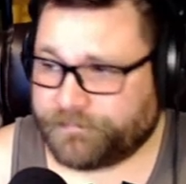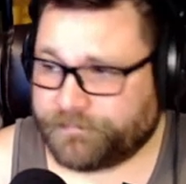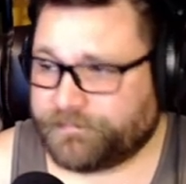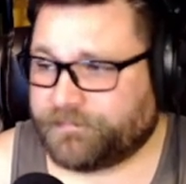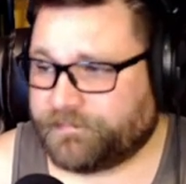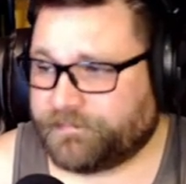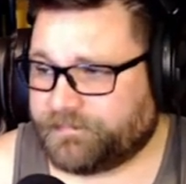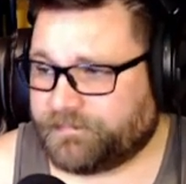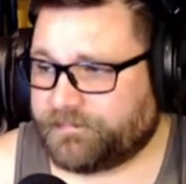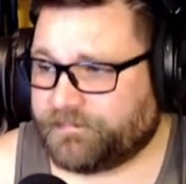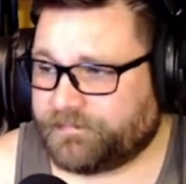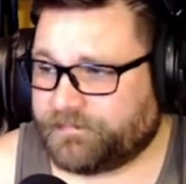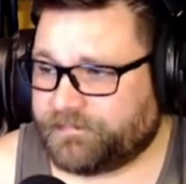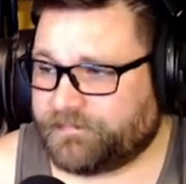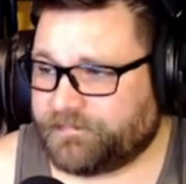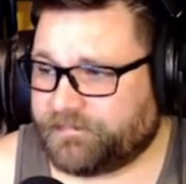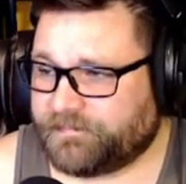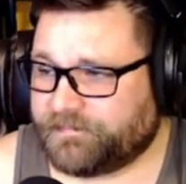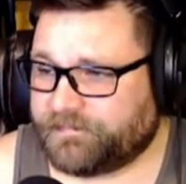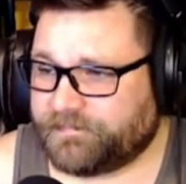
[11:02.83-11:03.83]

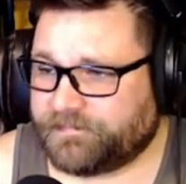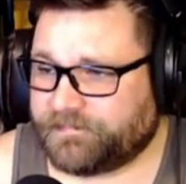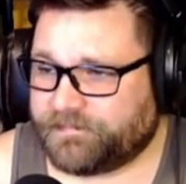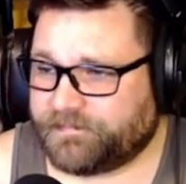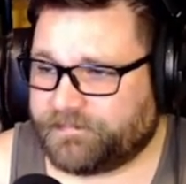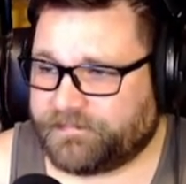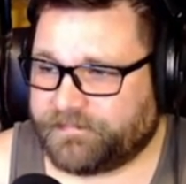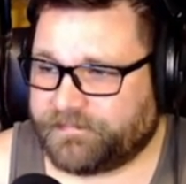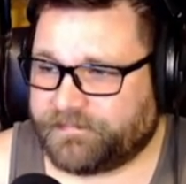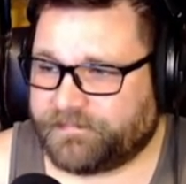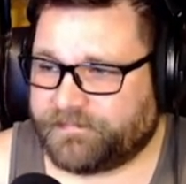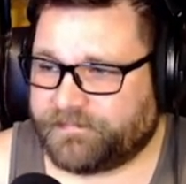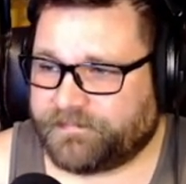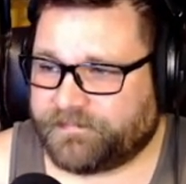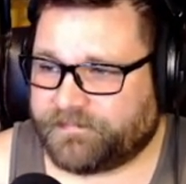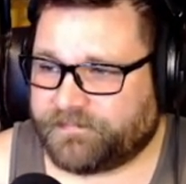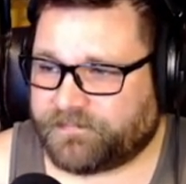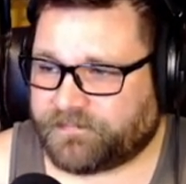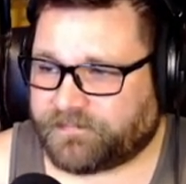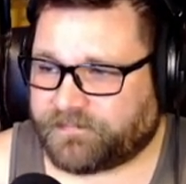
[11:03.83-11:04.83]

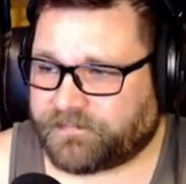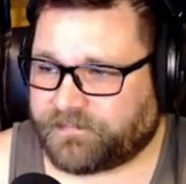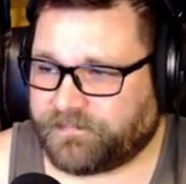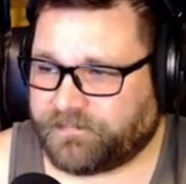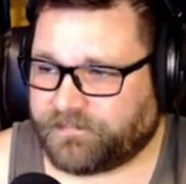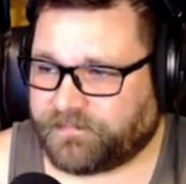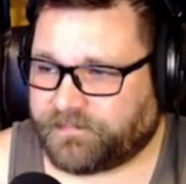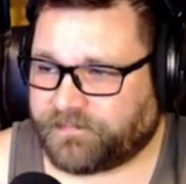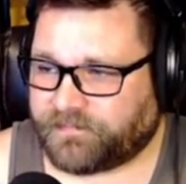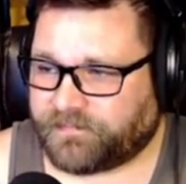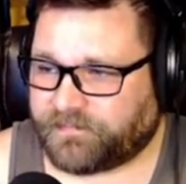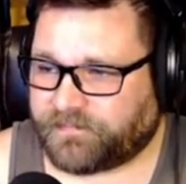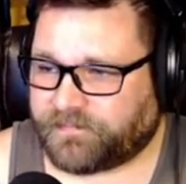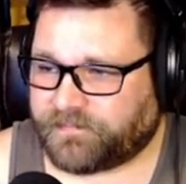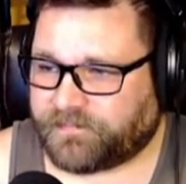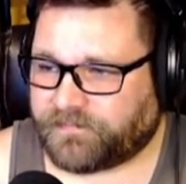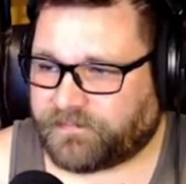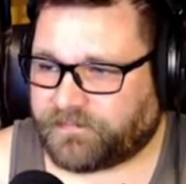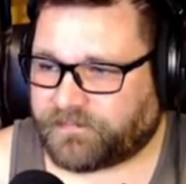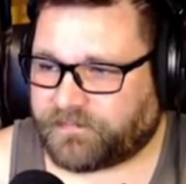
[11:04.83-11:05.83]

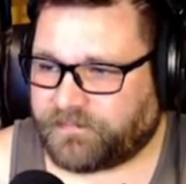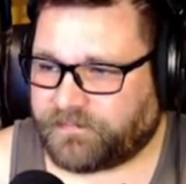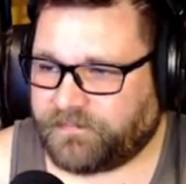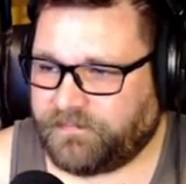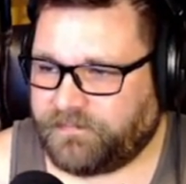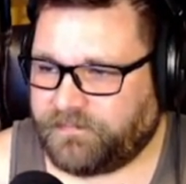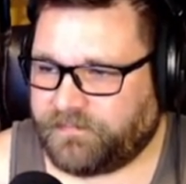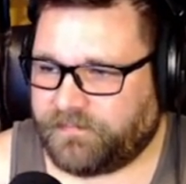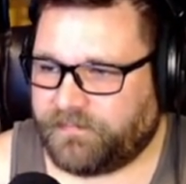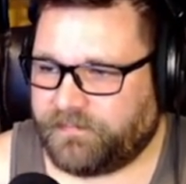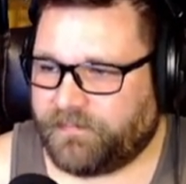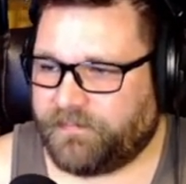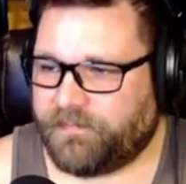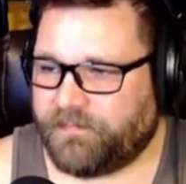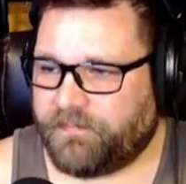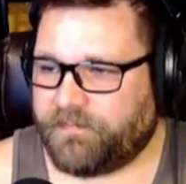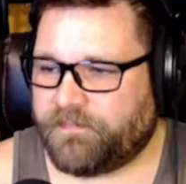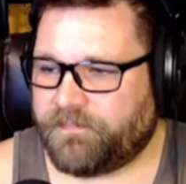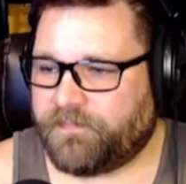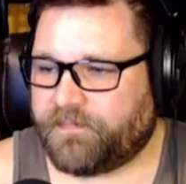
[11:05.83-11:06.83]

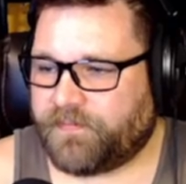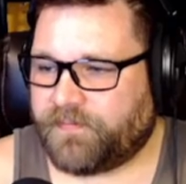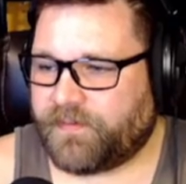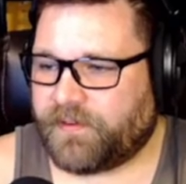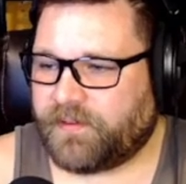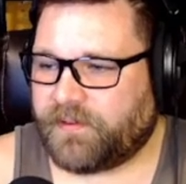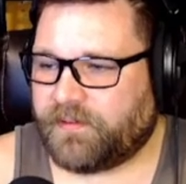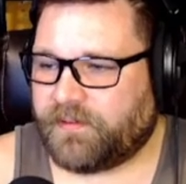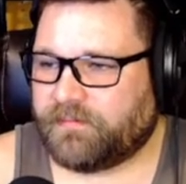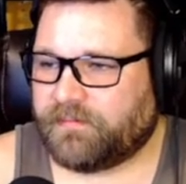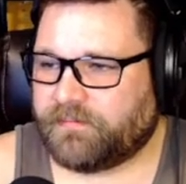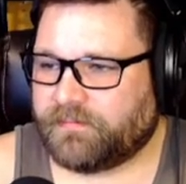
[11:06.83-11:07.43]
(silent)